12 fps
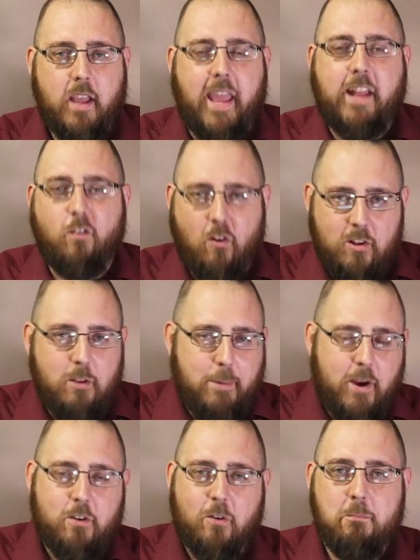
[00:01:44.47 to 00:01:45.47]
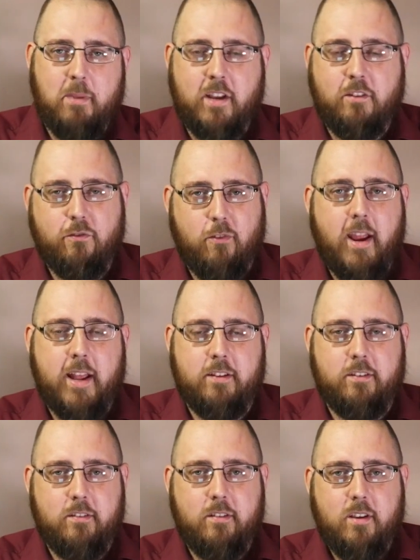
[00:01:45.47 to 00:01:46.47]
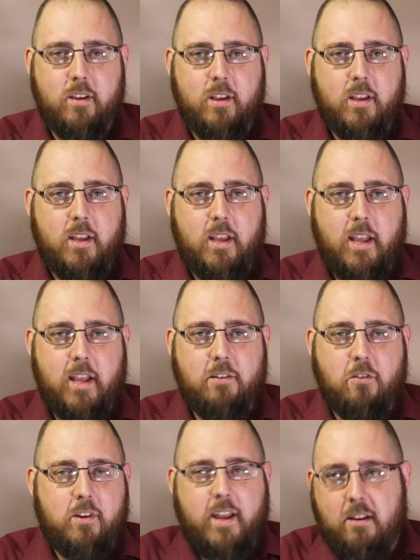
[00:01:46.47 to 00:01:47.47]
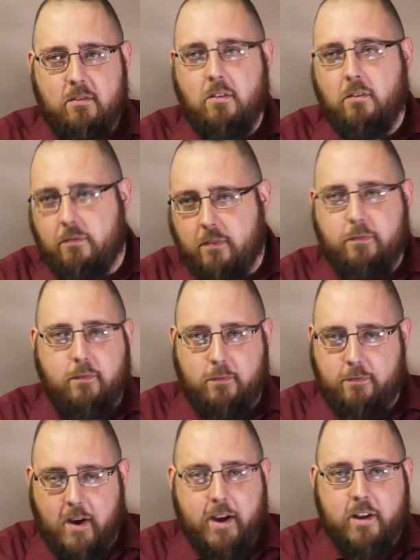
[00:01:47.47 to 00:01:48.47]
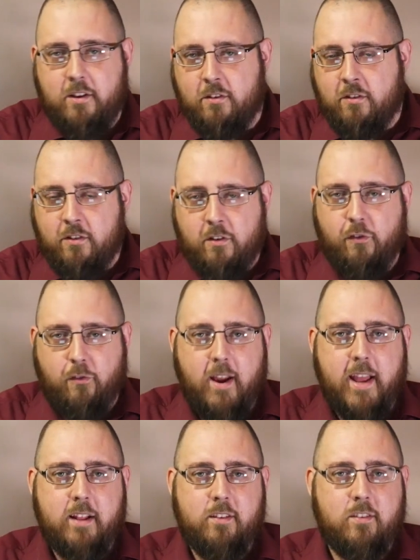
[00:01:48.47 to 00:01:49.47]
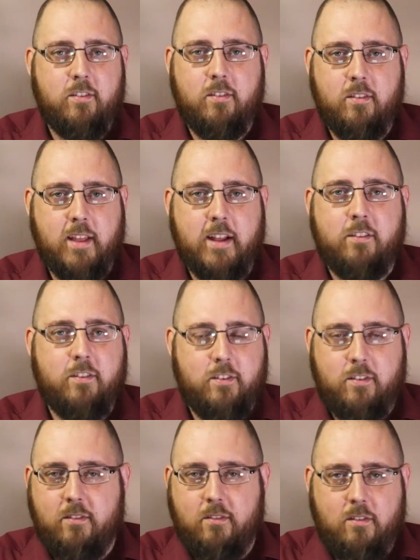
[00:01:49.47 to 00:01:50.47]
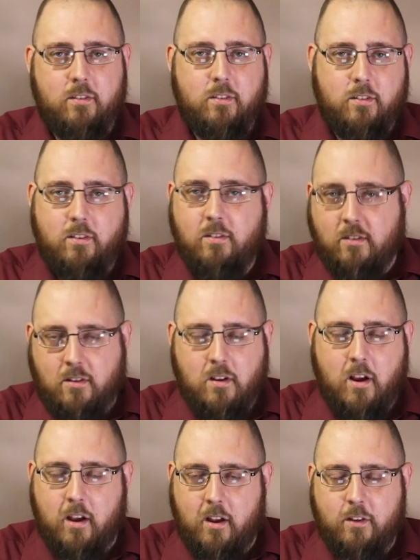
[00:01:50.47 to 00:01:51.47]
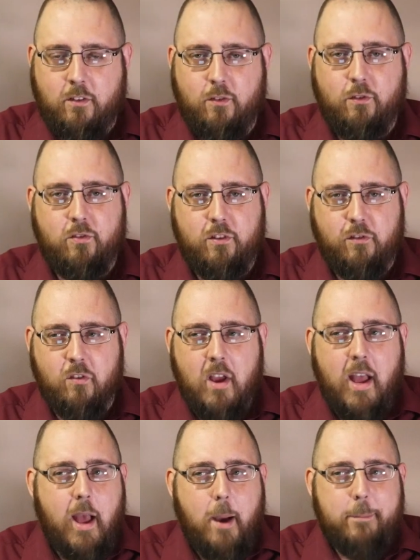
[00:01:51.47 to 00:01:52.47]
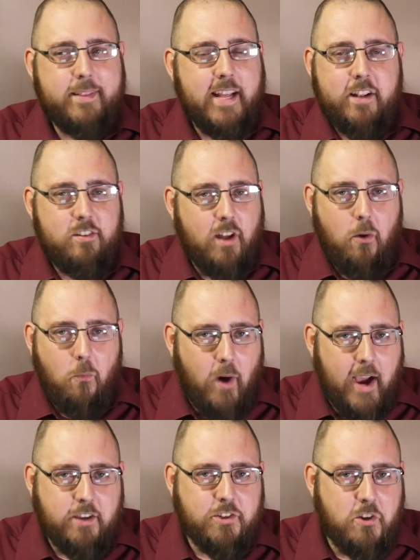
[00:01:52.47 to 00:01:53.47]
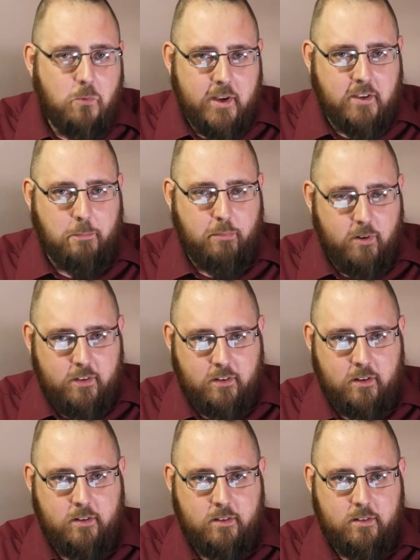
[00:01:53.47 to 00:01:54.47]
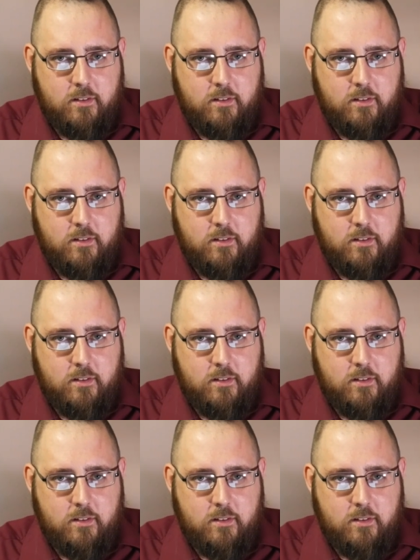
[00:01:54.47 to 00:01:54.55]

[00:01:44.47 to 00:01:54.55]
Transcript: It's all about her being trans. And okay, fine, you're trans, that's a social issue. But that's not why she went to prison,